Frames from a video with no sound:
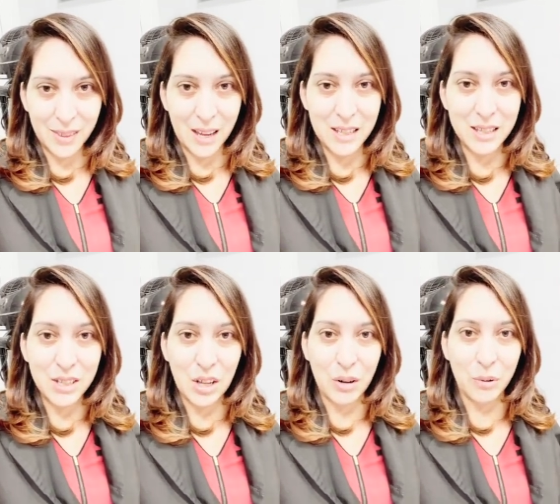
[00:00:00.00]
And
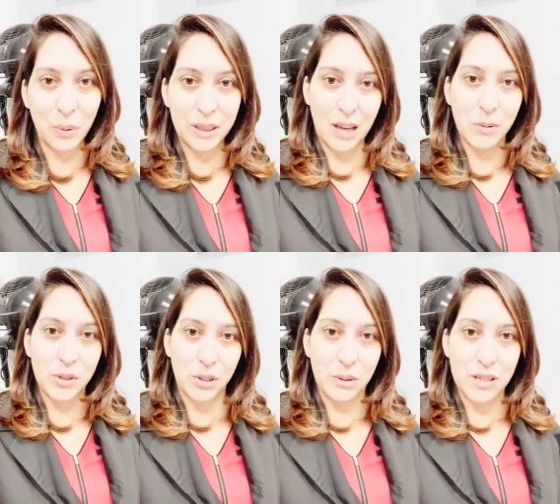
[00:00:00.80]
so what that will
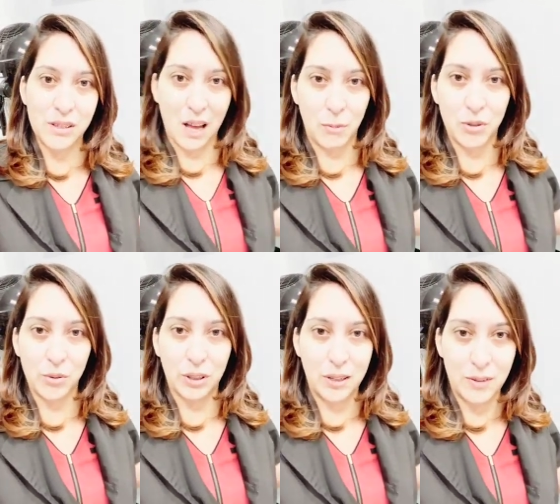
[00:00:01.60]
do is help to
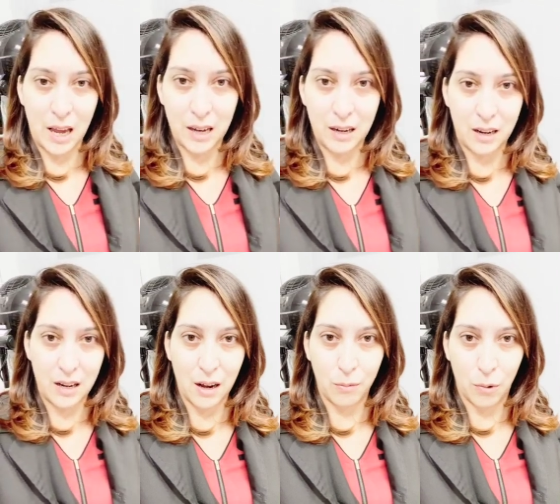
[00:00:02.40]
alleviate any
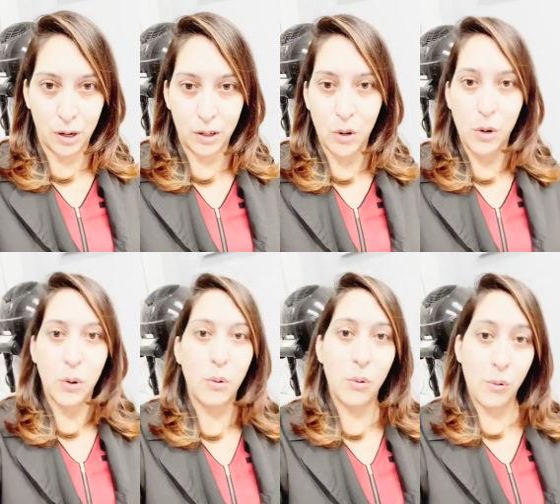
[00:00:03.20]
unwanted
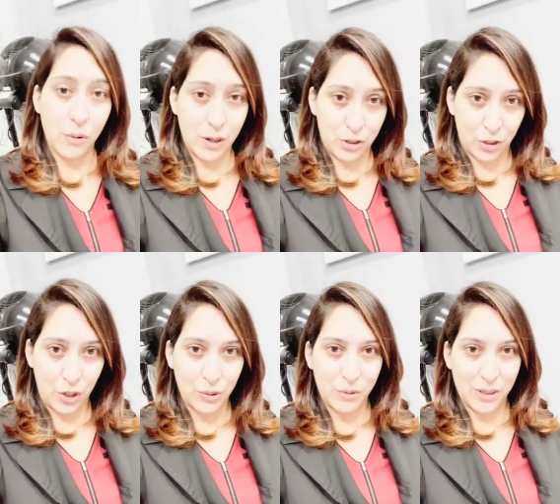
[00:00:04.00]
orange
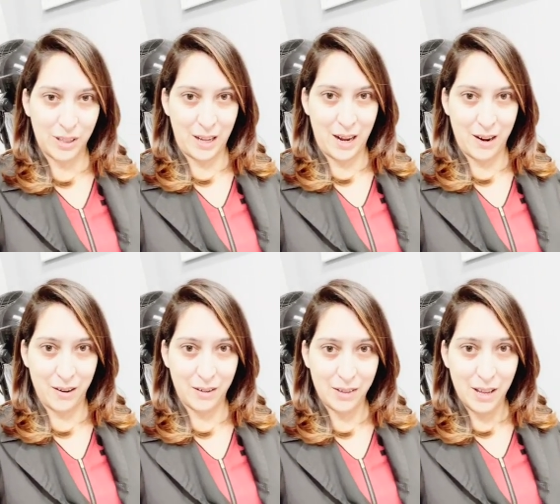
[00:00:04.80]
tones in the
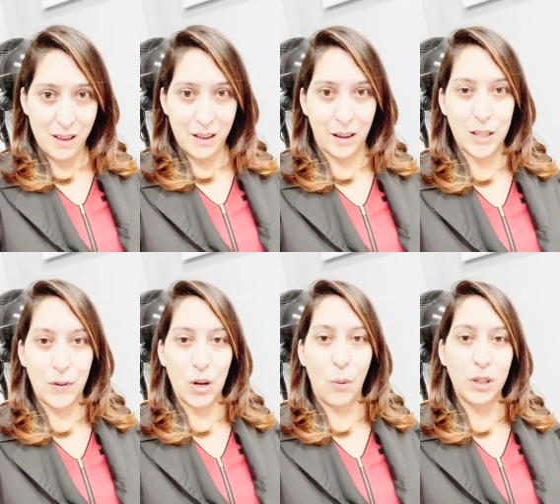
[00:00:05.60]
hair, because if we
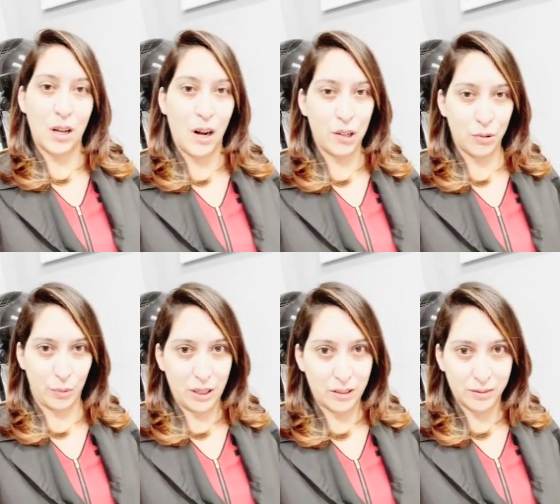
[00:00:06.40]
go on the color
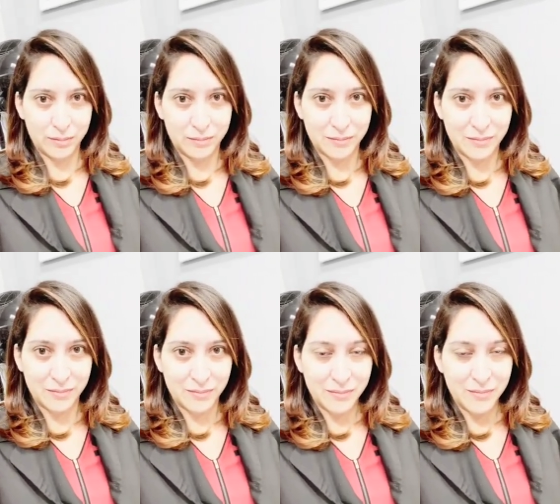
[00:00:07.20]
wheel,
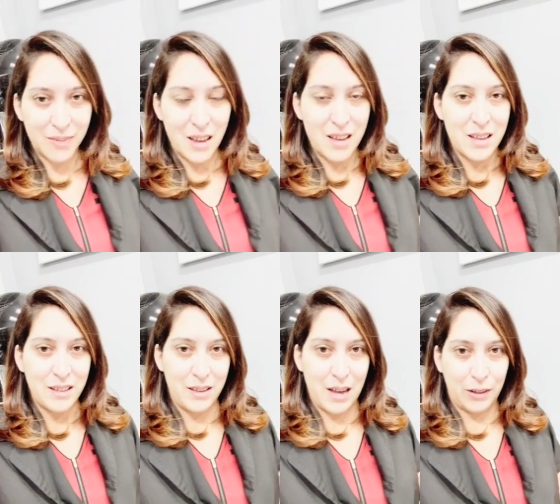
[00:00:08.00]

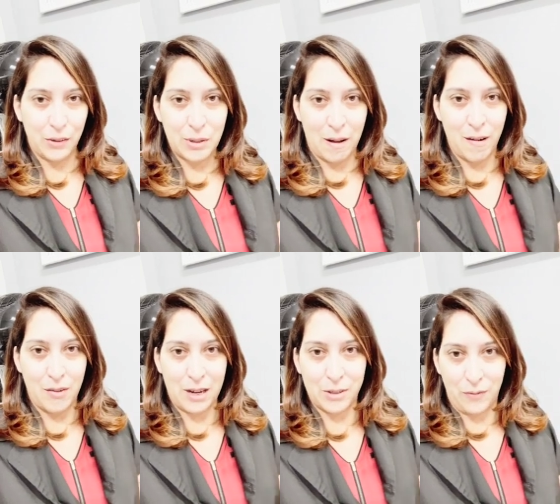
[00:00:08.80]
yellow
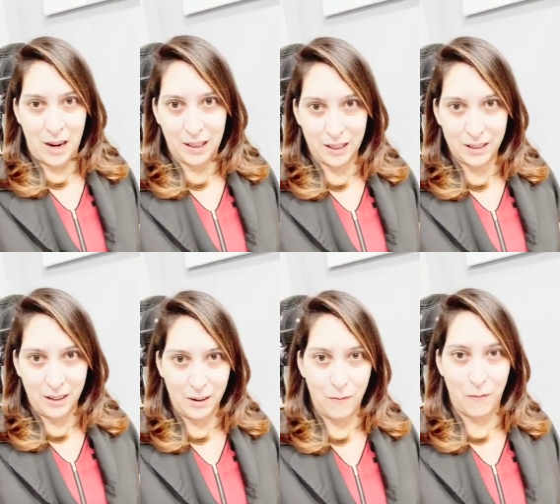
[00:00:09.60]
counteracts violet,
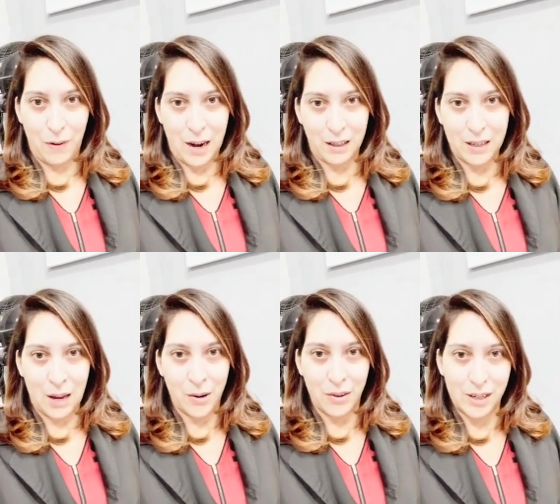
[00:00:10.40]
and violet
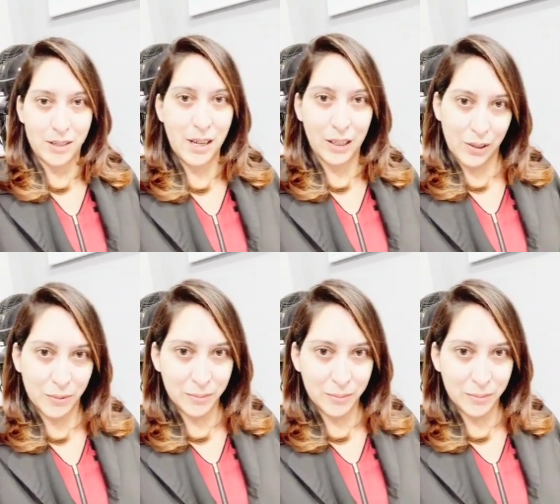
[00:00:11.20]
counteracts yellow.